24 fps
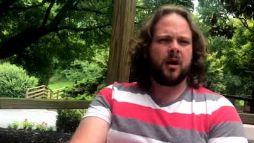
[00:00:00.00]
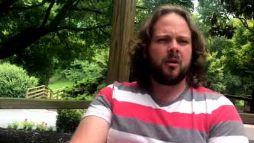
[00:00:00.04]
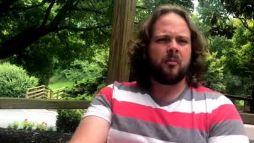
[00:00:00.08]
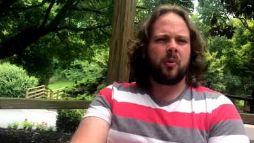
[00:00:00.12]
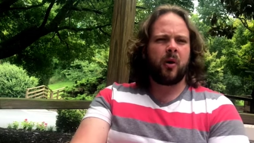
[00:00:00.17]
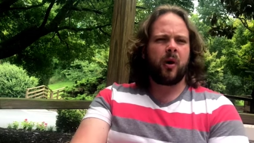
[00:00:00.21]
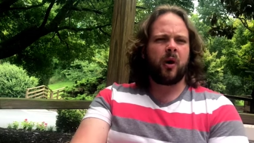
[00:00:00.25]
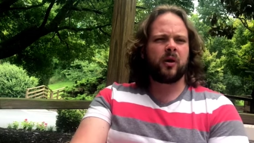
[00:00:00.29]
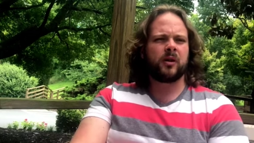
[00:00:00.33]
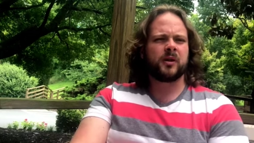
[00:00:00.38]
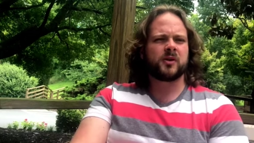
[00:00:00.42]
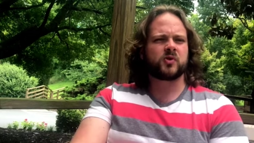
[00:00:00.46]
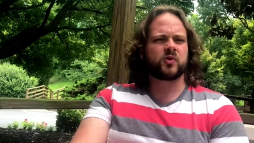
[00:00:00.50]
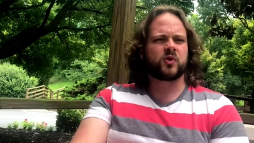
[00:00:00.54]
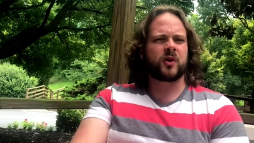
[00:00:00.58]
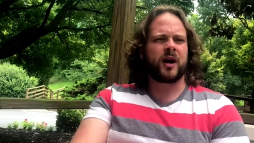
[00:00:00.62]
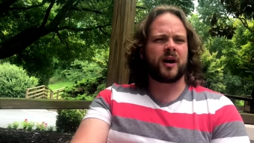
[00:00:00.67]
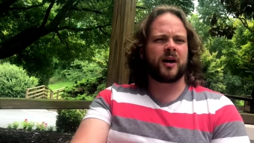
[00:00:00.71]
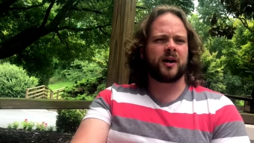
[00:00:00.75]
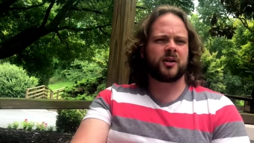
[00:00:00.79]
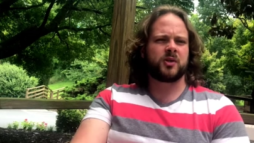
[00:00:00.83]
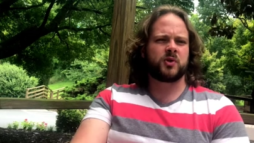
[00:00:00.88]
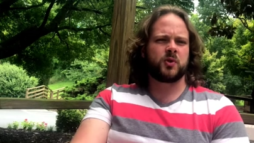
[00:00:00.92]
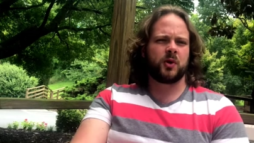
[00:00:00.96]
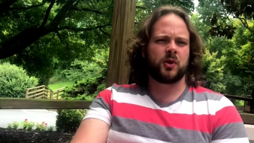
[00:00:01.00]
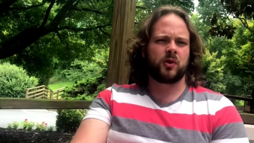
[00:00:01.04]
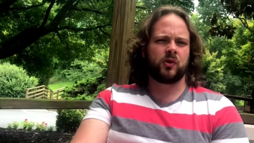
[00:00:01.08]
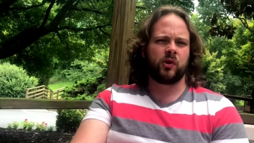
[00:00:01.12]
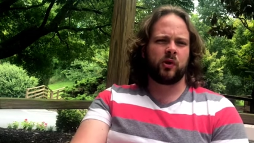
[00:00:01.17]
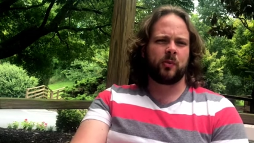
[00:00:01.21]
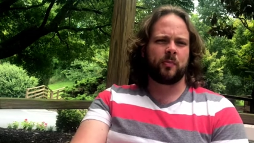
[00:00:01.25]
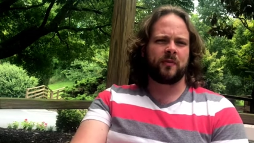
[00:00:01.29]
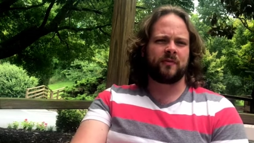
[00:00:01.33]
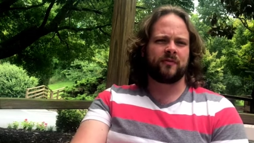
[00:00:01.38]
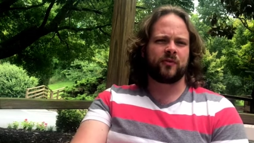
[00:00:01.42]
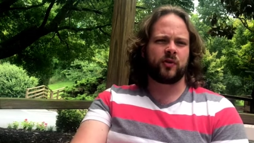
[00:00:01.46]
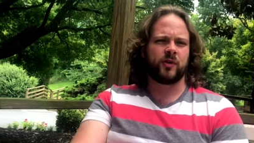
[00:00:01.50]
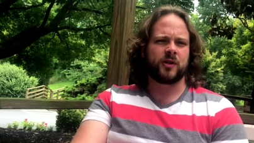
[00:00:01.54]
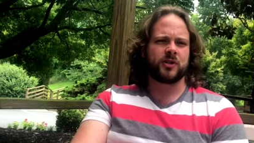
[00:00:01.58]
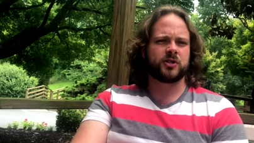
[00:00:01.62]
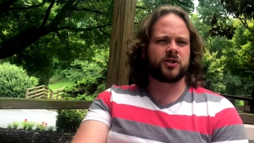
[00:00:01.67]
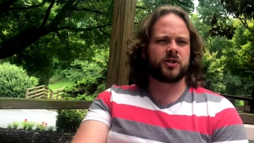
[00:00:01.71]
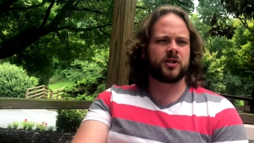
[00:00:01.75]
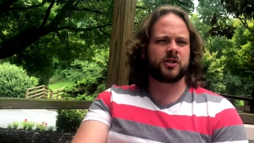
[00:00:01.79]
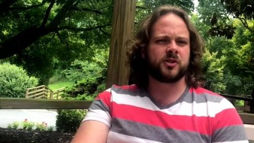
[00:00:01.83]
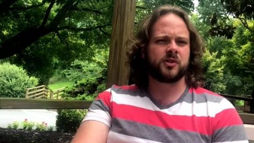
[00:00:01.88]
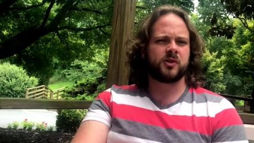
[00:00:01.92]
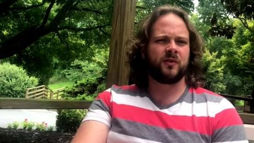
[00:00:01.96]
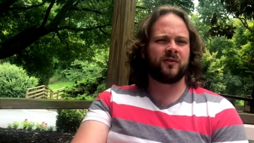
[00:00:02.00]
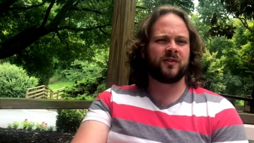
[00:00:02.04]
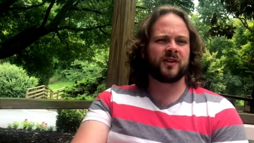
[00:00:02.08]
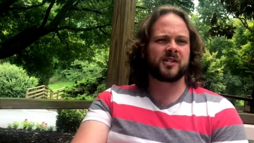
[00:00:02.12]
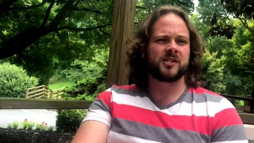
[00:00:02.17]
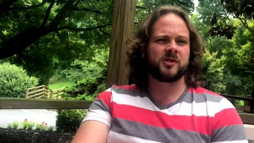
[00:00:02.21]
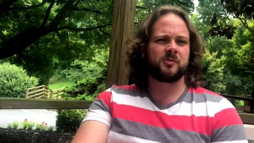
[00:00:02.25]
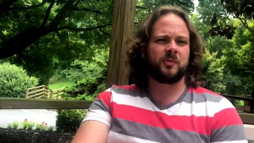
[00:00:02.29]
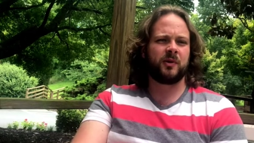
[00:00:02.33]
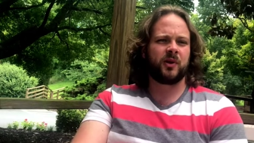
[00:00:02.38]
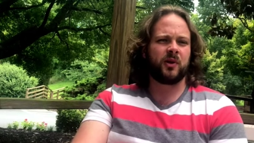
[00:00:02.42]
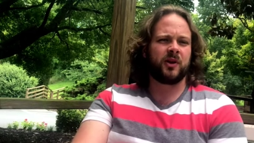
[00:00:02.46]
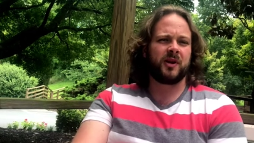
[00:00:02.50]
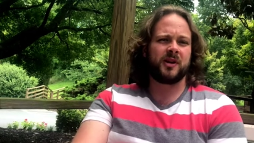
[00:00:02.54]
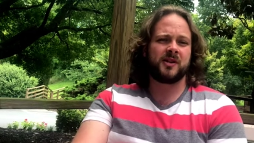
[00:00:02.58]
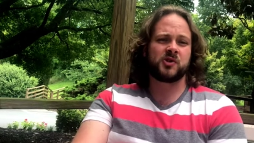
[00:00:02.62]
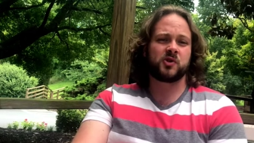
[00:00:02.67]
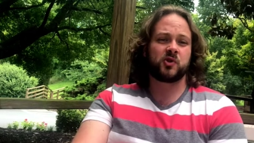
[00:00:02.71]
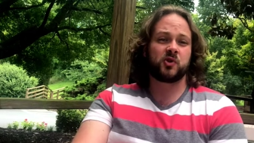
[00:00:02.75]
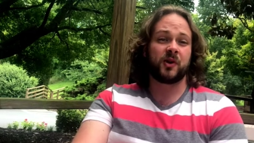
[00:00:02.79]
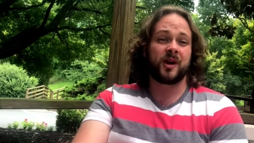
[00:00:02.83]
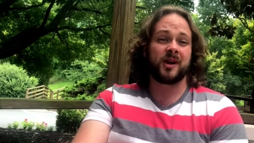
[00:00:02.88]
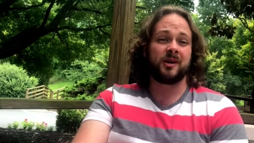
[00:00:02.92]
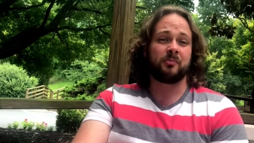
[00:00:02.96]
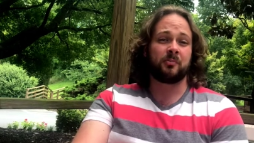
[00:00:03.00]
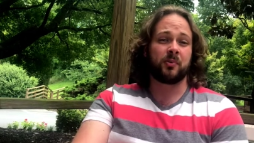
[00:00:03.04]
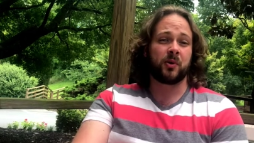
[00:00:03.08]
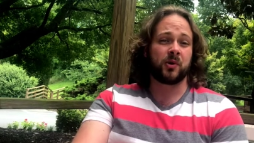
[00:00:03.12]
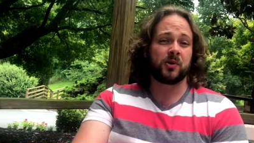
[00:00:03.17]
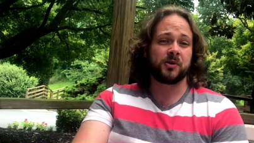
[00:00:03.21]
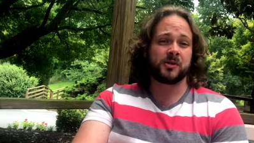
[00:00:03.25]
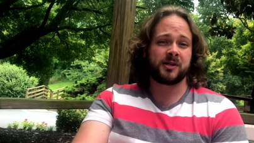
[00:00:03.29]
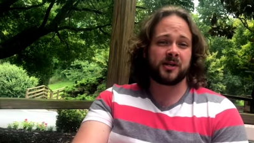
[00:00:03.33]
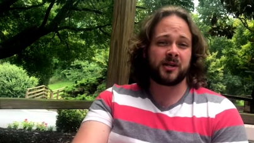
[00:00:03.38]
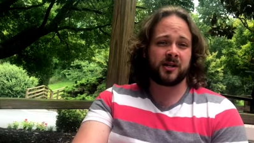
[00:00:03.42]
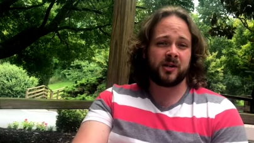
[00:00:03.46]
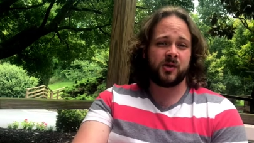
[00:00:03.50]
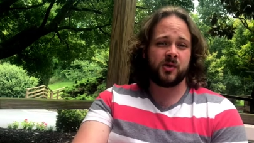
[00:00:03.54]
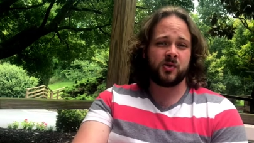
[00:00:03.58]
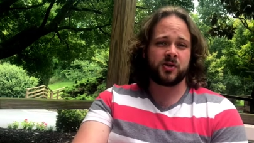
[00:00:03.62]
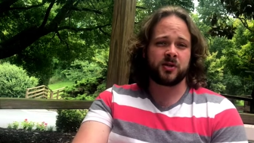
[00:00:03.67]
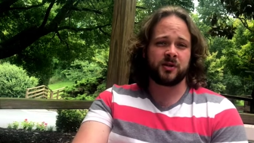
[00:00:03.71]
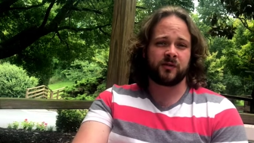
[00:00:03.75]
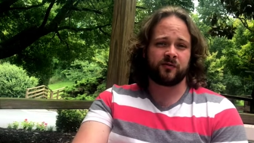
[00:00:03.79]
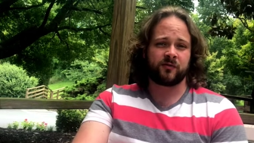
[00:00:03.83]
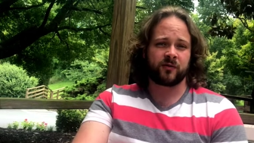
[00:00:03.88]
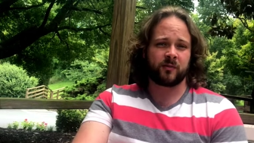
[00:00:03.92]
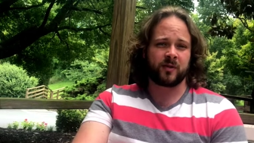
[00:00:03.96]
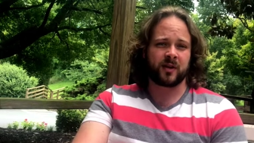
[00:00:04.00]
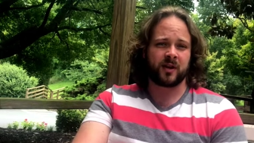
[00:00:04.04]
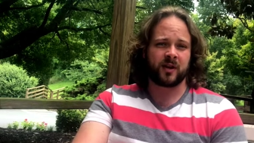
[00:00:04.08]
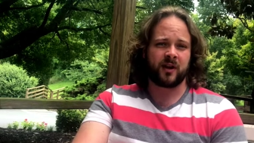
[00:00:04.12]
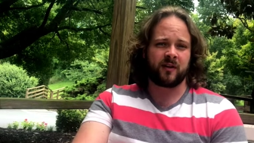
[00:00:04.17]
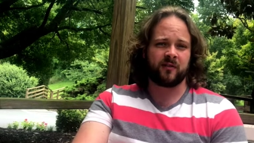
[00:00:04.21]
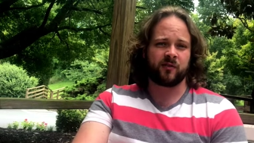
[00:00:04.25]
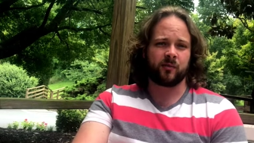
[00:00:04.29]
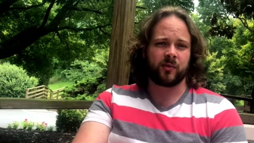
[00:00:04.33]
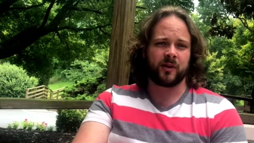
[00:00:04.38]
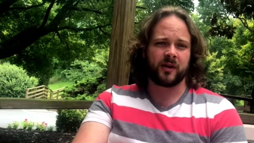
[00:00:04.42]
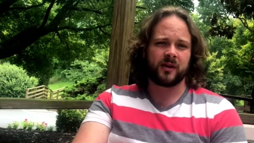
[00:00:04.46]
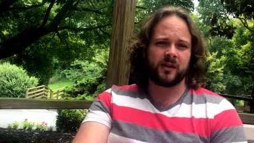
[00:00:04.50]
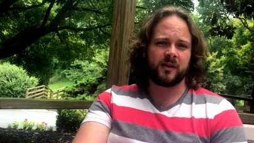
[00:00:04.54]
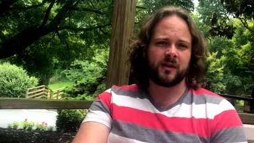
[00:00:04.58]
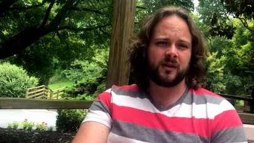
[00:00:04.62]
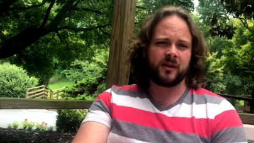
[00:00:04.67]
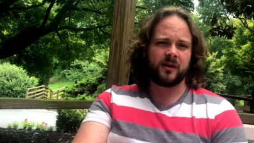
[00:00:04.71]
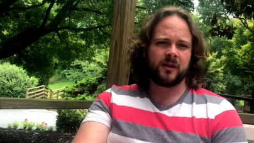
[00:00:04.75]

Paul is writing to a group of Christians who've experienced great persecution from the government.